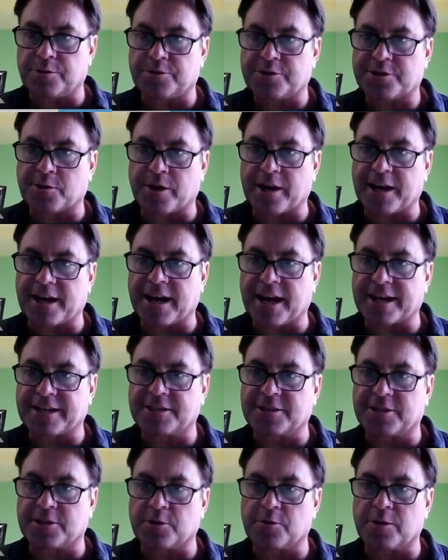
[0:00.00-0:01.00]
So, what I'd like
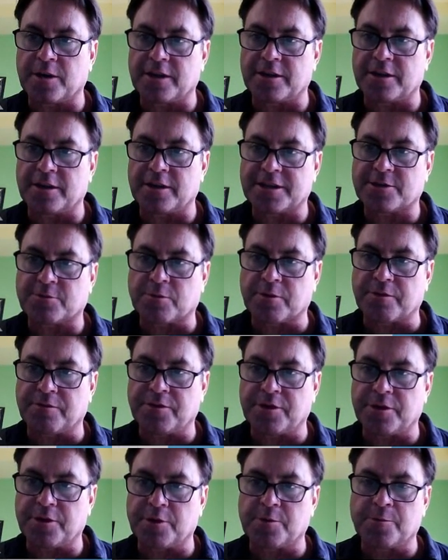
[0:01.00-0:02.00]
to do in this
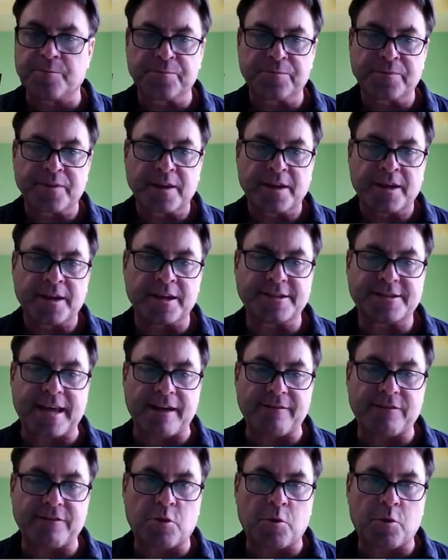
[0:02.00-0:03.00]
review is
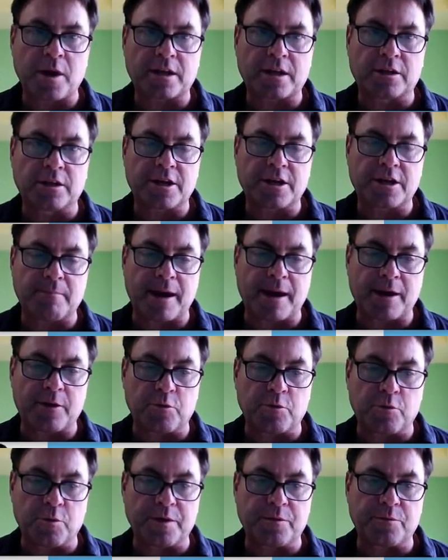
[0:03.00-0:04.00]
have a quick look at my
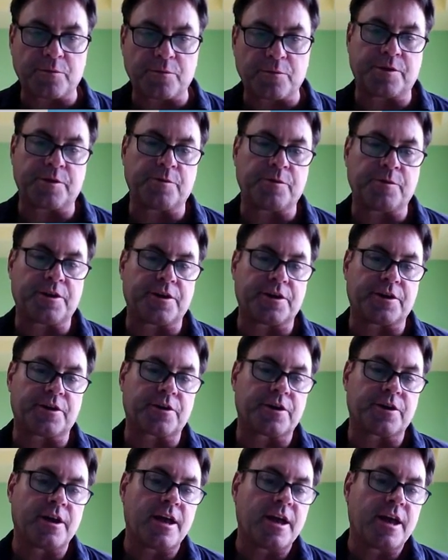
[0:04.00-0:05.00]
written review
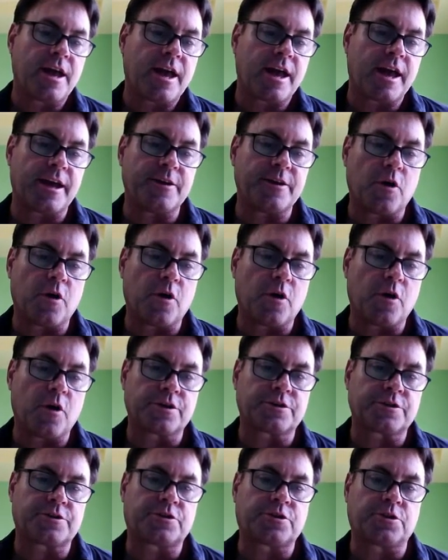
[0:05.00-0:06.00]
here, head
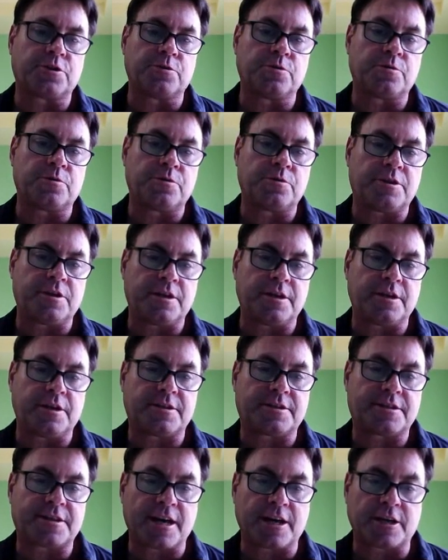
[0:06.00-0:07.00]
over to the
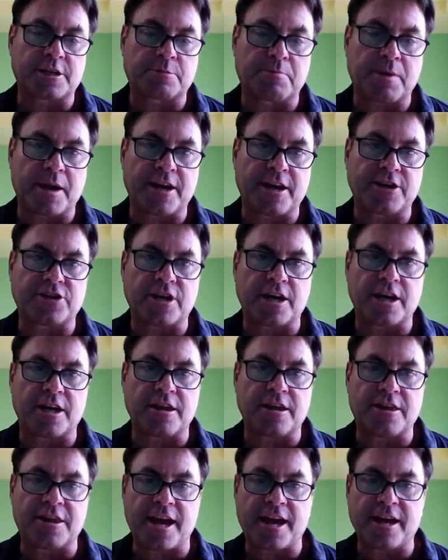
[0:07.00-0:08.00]
sales page,
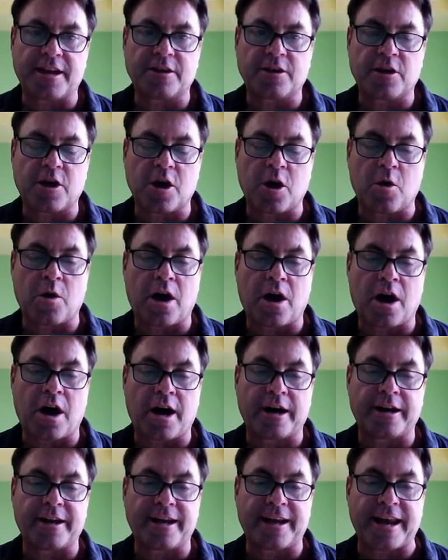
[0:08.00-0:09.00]
and then go
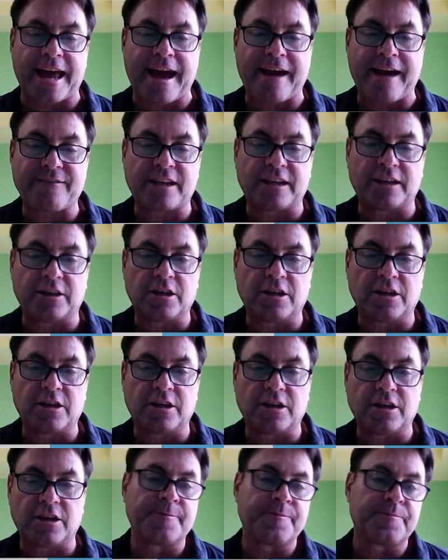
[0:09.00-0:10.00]
on and have a
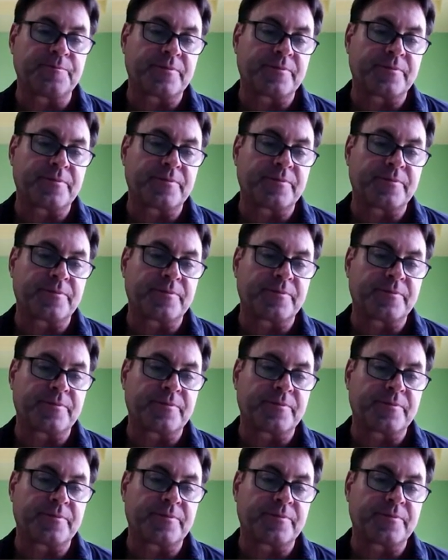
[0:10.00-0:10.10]
look